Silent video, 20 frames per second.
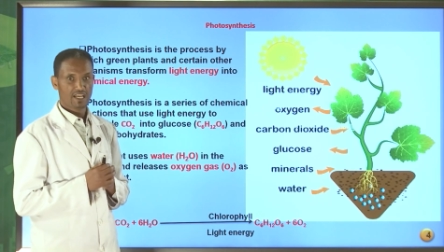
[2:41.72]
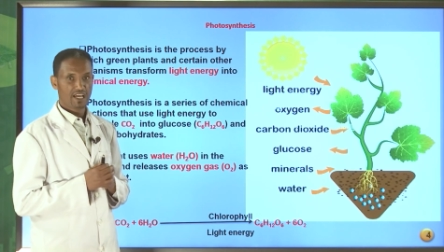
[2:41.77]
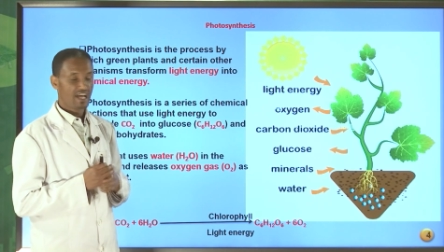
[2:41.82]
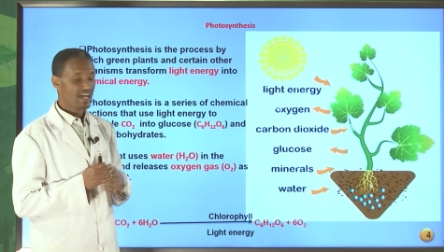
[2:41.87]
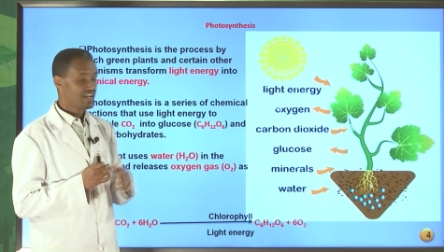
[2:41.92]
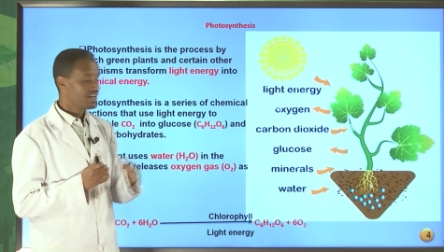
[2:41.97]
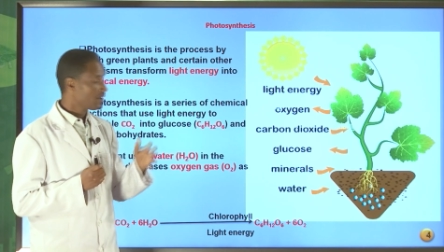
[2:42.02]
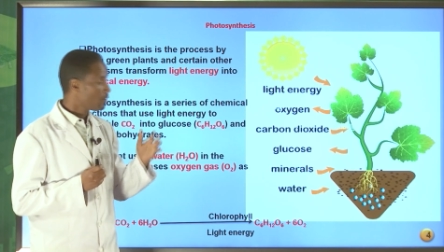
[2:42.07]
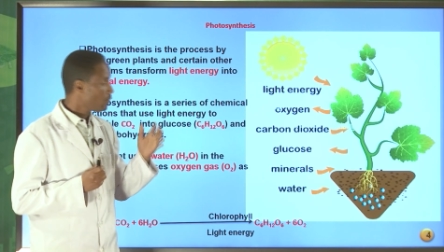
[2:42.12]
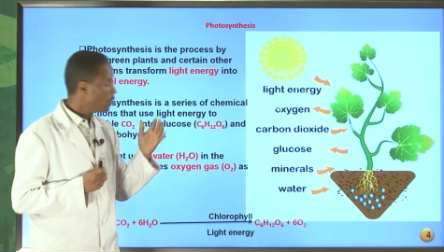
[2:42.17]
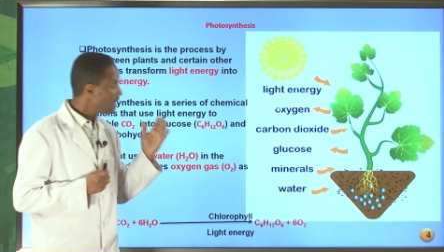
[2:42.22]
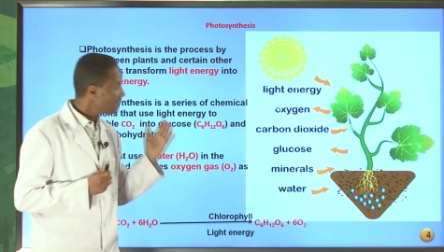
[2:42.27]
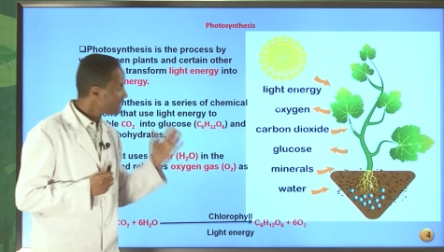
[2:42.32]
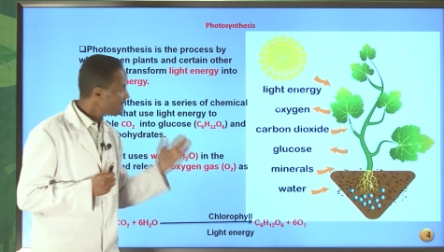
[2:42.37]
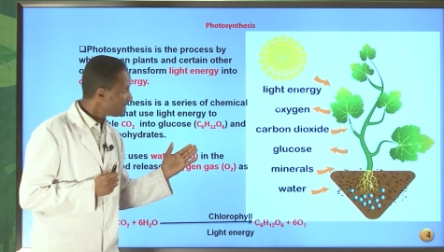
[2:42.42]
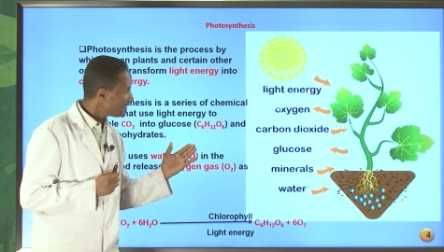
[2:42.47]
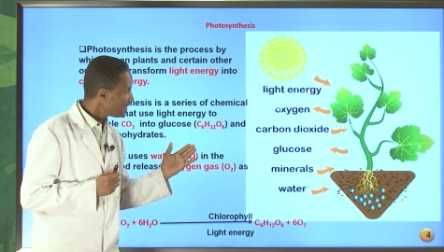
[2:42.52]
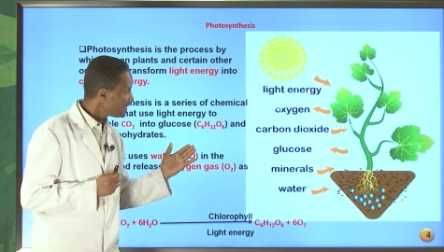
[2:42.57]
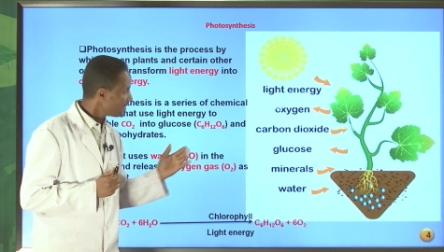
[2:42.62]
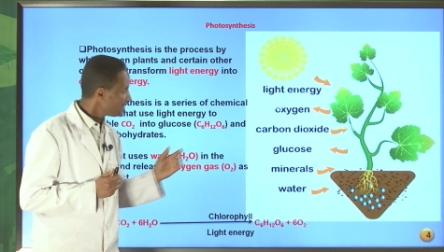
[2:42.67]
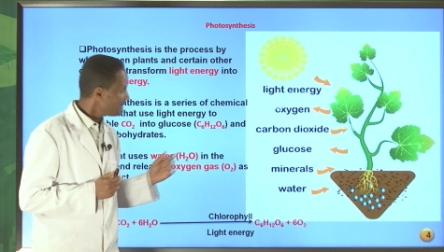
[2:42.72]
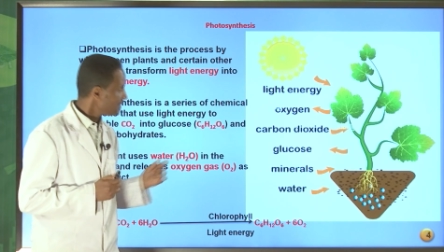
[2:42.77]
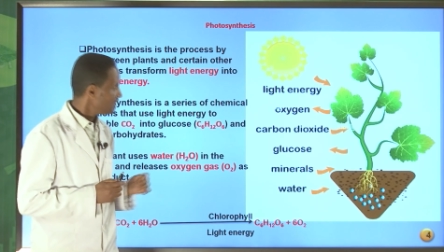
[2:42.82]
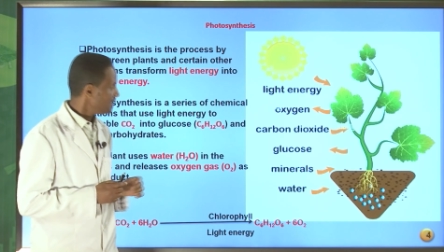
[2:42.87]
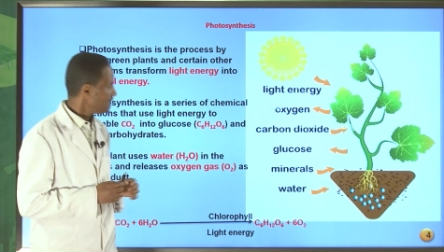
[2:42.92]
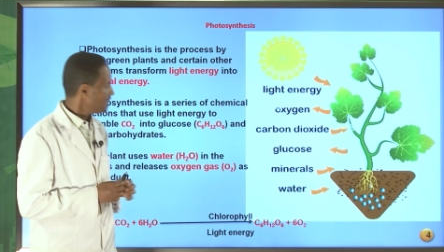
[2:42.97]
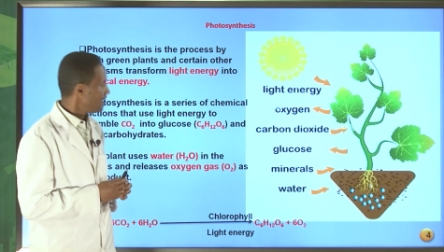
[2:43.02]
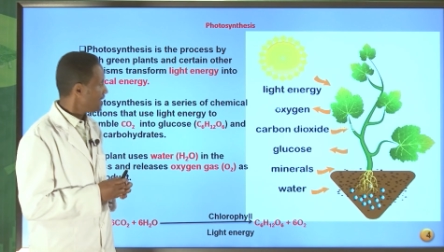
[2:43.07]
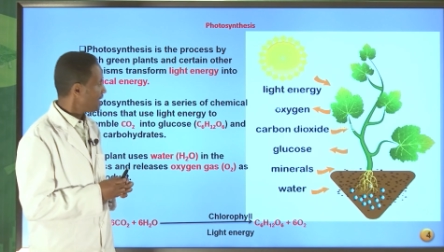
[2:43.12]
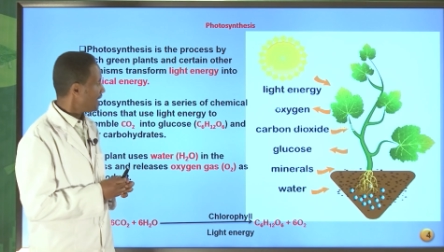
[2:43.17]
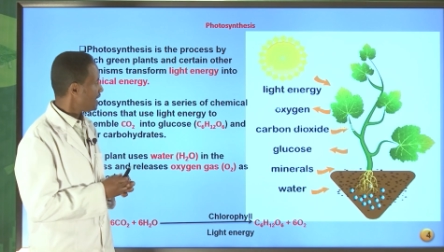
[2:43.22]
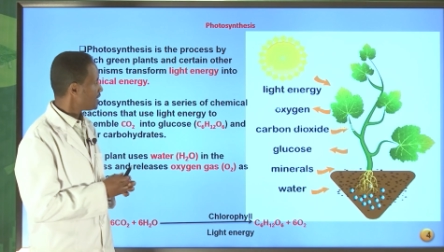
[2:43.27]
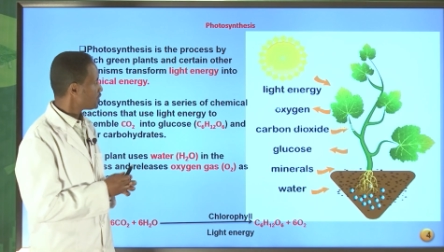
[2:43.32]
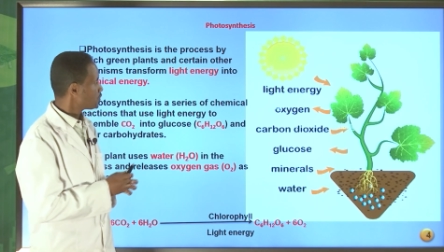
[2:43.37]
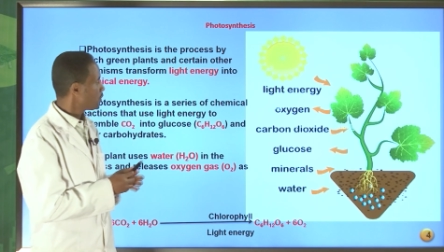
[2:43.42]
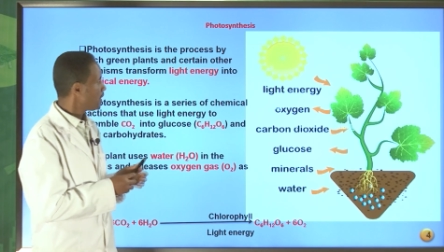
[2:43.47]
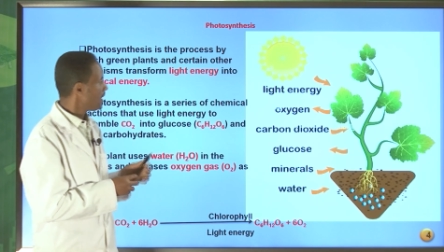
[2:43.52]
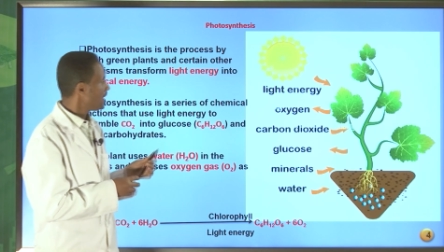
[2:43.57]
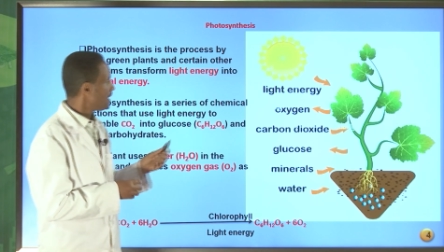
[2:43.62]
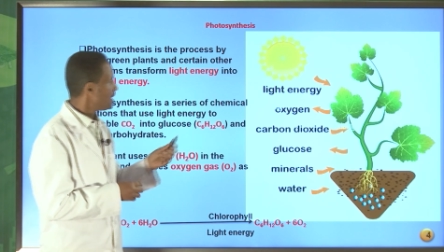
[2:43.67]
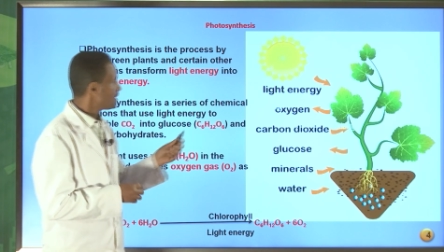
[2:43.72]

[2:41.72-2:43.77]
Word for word: and the water as well